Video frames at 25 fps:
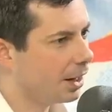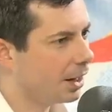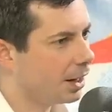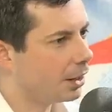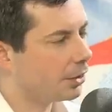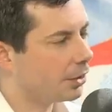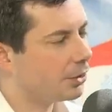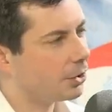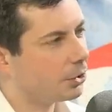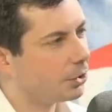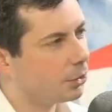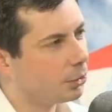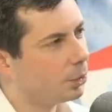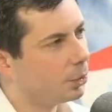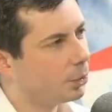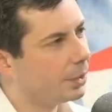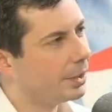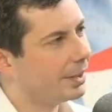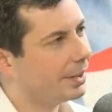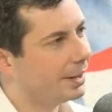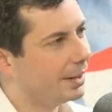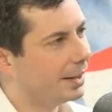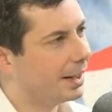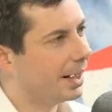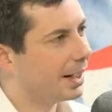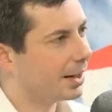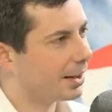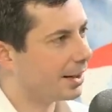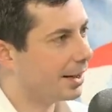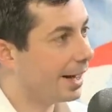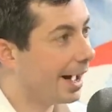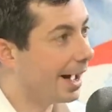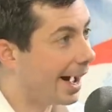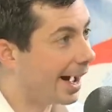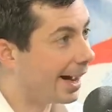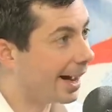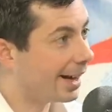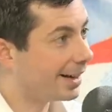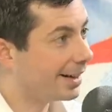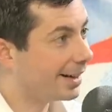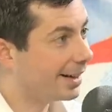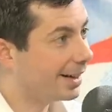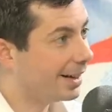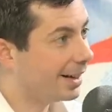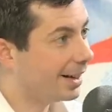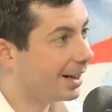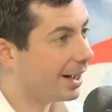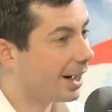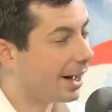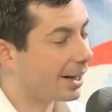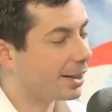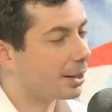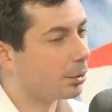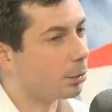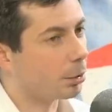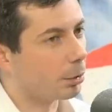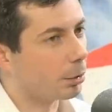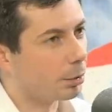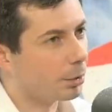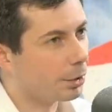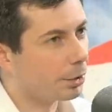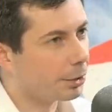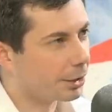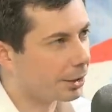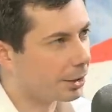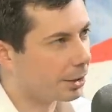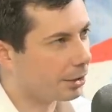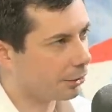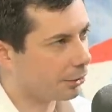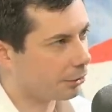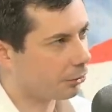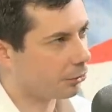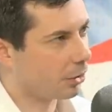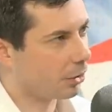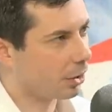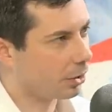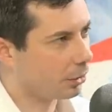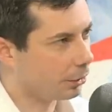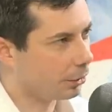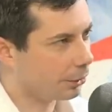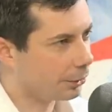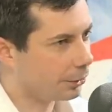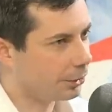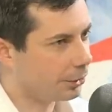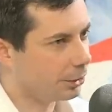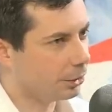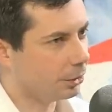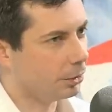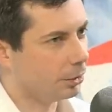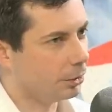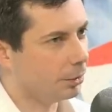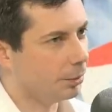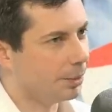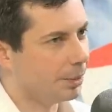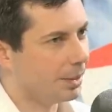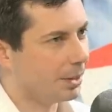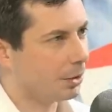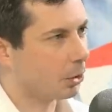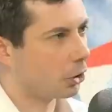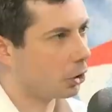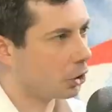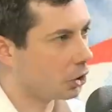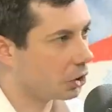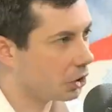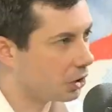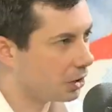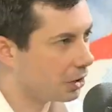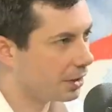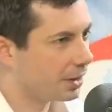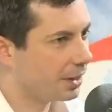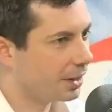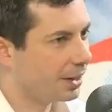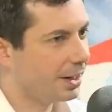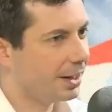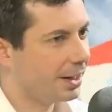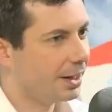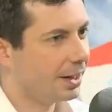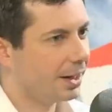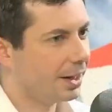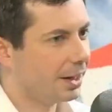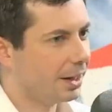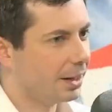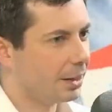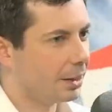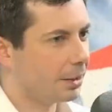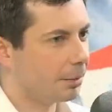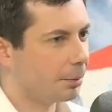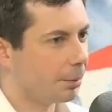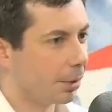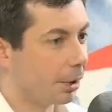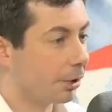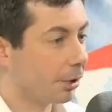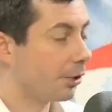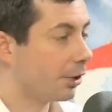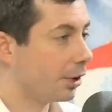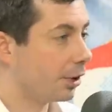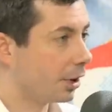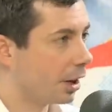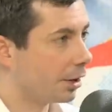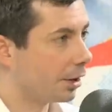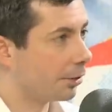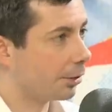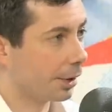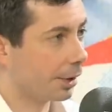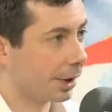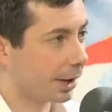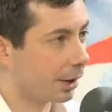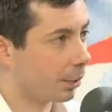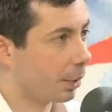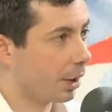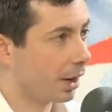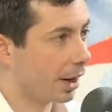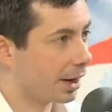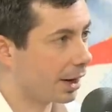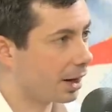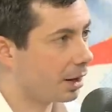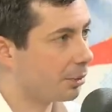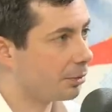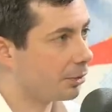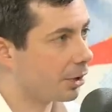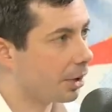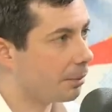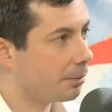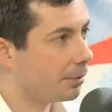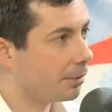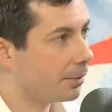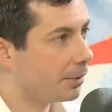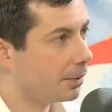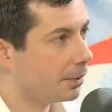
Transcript: And until we get that, I think we're really going to struggle to be heard in parts of the country like where I come from.